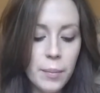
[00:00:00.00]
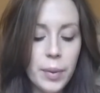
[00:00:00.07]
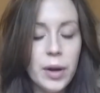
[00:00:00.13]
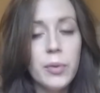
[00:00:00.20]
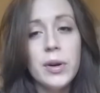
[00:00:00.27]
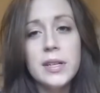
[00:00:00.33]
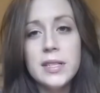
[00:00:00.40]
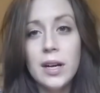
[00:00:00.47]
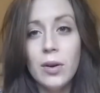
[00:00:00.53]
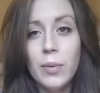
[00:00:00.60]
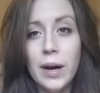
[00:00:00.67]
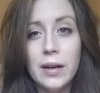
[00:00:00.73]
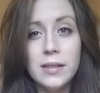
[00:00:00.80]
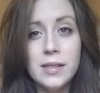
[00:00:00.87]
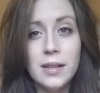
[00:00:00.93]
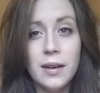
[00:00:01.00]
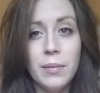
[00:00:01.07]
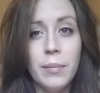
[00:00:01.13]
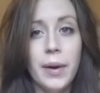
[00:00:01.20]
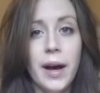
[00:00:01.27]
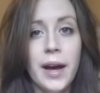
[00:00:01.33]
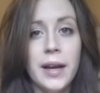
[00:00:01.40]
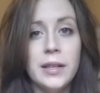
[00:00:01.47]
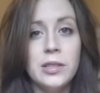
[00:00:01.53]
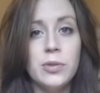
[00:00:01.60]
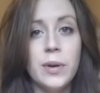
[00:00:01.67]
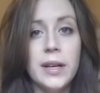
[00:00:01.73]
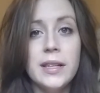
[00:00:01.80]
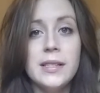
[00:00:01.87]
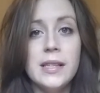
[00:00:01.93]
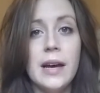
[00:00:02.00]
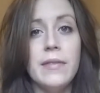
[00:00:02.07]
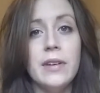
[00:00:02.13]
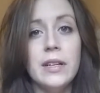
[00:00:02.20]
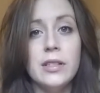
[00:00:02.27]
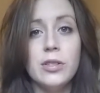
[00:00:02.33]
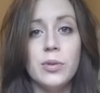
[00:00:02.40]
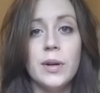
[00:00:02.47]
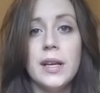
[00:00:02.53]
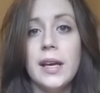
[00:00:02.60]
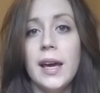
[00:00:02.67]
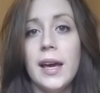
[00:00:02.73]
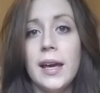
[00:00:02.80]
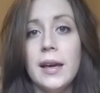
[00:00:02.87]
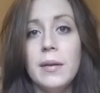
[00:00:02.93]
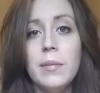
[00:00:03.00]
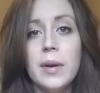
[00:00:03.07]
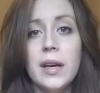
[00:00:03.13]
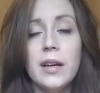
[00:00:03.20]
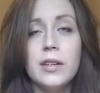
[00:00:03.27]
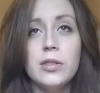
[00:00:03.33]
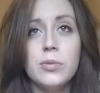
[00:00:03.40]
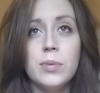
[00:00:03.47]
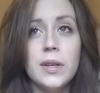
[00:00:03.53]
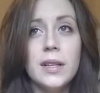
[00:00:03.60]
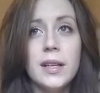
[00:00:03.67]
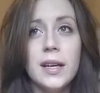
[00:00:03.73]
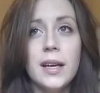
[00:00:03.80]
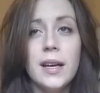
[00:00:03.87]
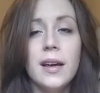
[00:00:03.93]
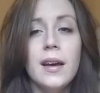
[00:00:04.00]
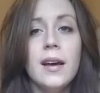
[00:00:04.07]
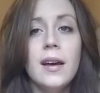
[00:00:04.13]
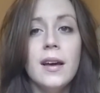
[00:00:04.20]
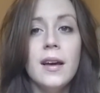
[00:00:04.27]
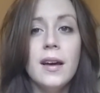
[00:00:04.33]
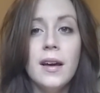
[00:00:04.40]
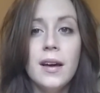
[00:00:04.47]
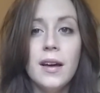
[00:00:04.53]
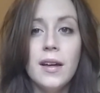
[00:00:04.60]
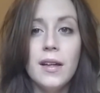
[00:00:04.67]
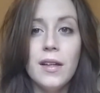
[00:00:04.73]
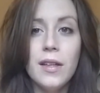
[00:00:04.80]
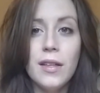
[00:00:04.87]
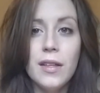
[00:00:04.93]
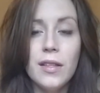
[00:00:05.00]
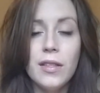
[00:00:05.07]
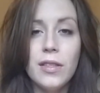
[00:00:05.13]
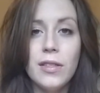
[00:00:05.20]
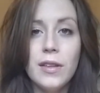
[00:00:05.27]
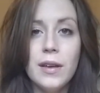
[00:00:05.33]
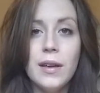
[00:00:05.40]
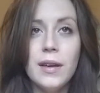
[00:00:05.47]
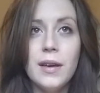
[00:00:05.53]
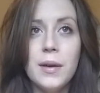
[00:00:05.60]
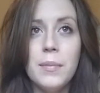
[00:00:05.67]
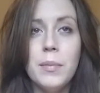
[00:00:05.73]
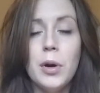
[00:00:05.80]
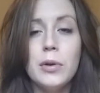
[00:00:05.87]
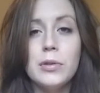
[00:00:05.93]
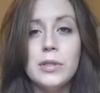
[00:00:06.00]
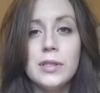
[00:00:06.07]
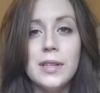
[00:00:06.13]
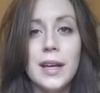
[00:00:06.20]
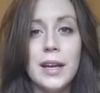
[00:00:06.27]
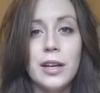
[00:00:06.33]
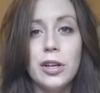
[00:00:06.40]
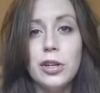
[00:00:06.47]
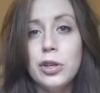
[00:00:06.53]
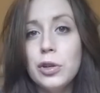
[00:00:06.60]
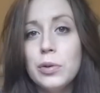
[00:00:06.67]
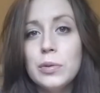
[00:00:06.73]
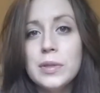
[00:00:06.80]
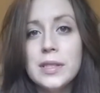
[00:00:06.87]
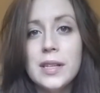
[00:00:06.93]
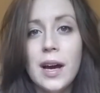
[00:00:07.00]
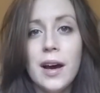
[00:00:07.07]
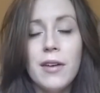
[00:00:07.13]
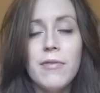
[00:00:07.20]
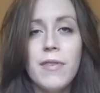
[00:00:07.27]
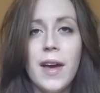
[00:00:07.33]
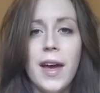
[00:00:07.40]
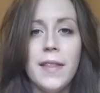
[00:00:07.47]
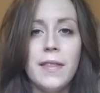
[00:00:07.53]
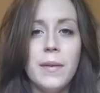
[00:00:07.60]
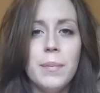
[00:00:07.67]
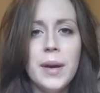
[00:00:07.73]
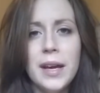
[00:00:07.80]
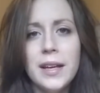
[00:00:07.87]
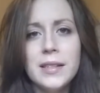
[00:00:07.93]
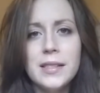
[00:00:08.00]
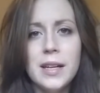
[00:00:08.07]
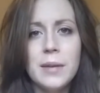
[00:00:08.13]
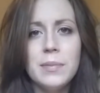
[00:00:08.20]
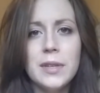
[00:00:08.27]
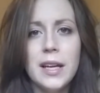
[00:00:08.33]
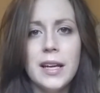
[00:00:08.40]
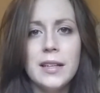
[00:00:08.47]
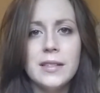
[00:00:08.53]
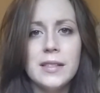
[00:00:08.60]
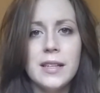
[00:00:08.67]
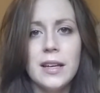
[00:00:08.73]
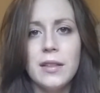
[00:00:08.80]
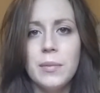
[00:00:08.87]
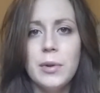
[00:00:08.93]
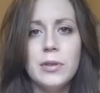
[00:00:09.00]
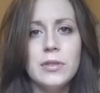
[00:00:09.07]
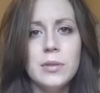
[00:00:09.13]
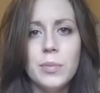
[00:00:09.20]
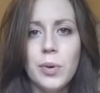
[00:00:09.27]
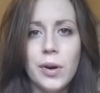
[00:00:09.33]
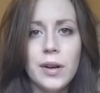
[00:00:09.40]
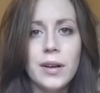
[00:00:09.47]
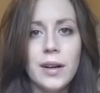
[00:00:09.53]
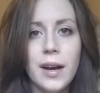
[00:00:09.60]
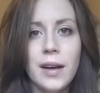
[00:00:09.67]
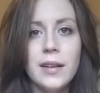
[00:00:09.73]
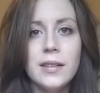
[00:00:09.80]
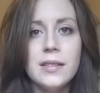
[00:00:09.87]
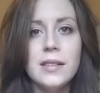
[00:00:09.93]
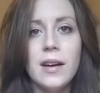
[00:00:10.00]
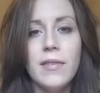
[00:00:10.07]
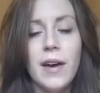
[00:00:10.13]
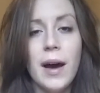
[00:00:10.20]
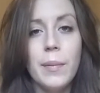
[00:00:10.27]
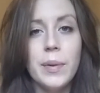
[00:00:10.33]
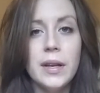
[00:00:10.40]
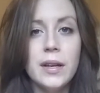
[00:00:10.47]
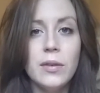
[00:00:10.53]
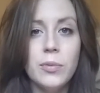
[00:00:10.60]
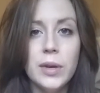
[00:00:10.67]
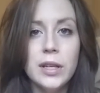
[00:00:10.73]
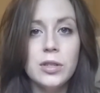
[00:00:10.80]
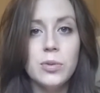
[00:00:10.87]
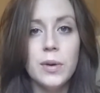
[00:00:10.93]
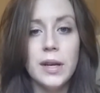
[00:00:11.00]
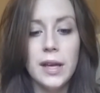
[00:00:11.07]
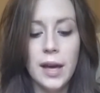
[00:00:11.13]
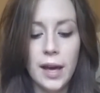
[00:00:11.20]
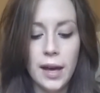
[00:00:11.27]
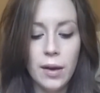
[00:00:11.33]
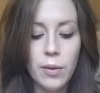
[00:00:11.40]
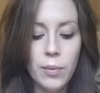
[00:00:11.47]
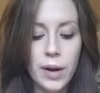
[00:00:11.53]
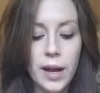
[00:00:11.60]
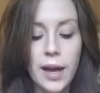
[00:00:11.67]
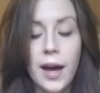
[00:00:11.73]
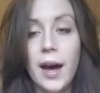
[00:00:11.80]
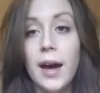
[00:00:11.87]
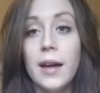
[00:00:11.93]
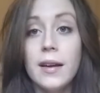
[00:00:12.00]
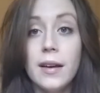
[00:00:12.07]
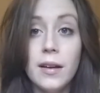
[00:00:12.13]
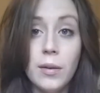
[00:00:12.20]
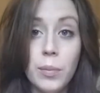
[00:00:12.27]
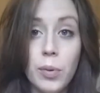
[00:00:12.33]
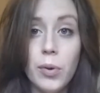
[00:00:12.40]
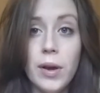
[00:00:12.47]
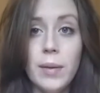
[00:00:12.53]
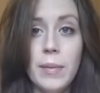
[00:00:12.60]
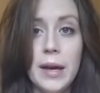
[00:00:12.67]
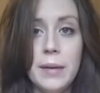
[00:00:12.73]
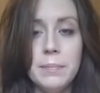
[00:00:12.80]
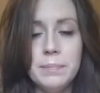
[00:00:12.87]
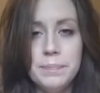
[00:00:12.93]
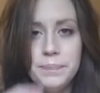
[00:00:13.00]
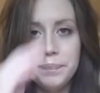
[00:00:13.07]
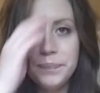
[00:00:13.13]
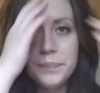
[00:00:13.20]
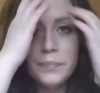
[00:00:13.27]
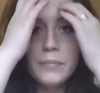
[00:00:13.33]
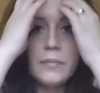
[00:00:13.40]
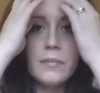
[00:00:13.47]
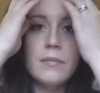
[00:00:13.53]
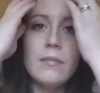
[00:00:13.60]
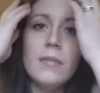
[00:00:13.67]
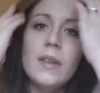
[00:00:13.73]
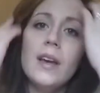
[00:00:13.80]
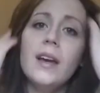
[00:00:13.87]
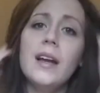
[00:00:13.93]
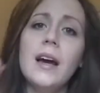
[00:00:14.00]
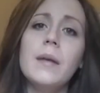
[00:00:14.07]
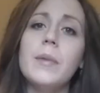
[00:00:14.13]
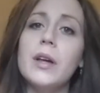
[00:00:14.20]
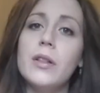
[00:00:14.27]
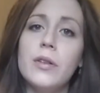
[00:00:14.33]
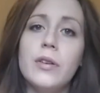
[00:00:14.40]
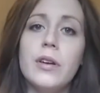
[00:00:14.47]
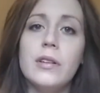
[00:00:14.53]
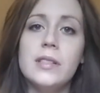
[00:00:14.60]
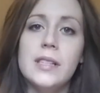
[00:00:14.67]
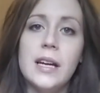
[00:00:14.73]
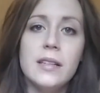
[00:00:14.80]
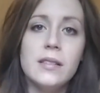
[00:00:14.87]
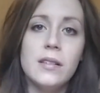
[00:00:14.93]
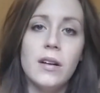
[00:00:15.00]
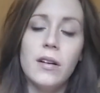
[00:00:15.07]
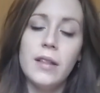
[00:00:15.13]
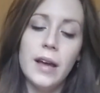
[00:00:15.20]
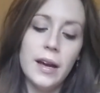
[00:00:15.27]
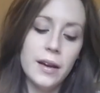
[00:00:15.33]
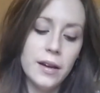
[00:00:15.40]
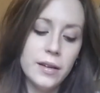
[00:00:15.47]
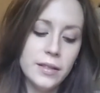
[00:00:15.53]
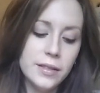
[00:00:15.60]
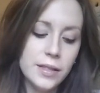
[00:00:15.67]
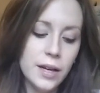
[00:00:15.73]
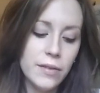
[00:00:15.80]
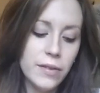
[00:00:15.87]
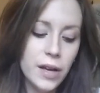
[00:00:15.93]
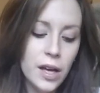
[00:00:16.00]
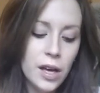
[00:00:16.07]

But it worked out well to combine 27 and 28 because really the most new stuff and the biggest updates, the most important kind of stuff happened in week 28 when I had an appointment and had my glucose test and all that kind of stuff.